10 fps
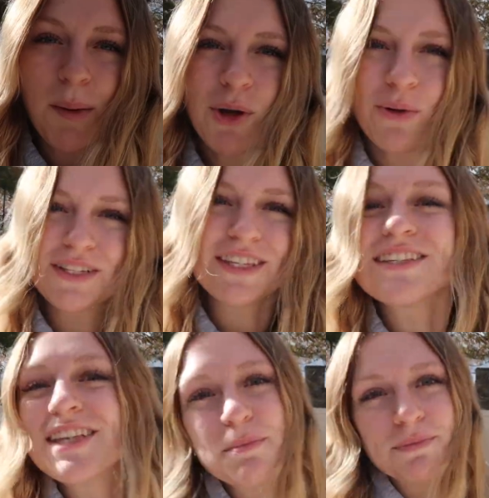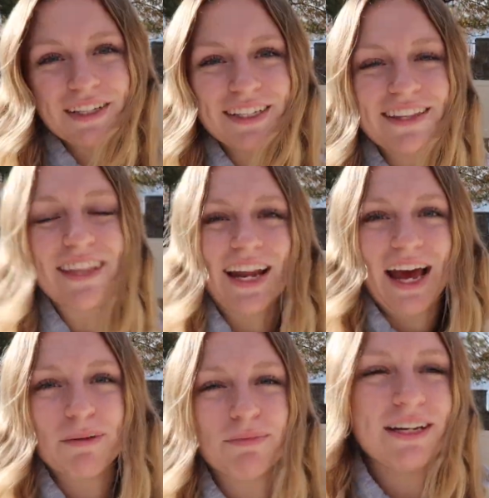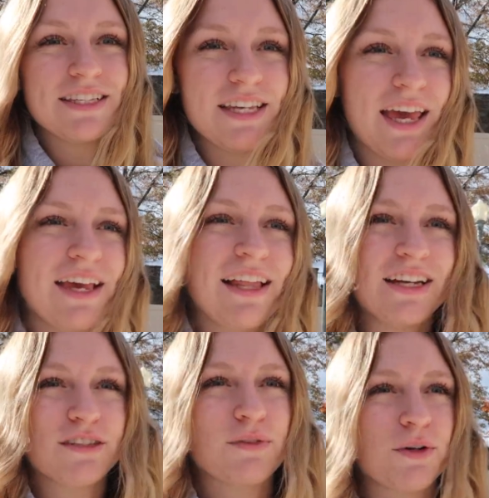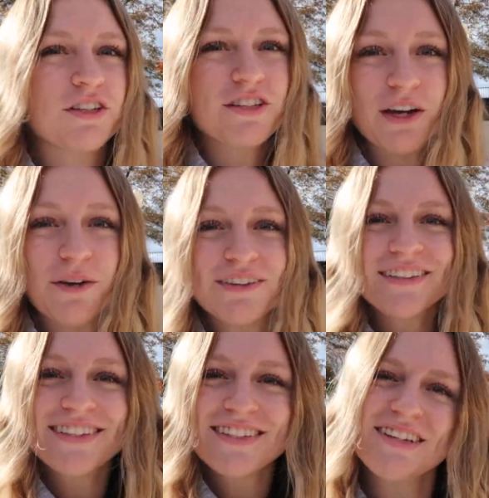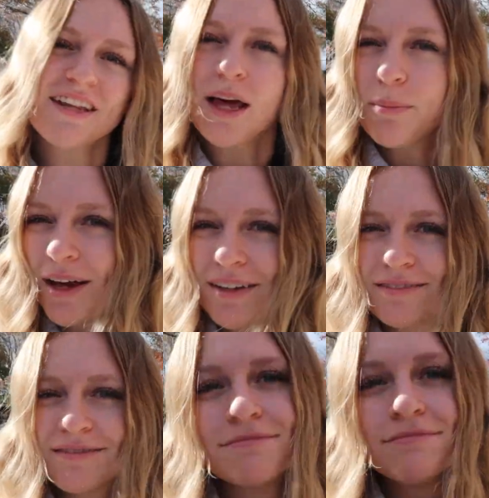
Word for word: I'm going to the same building that I had my TA class for, so it's not that bad.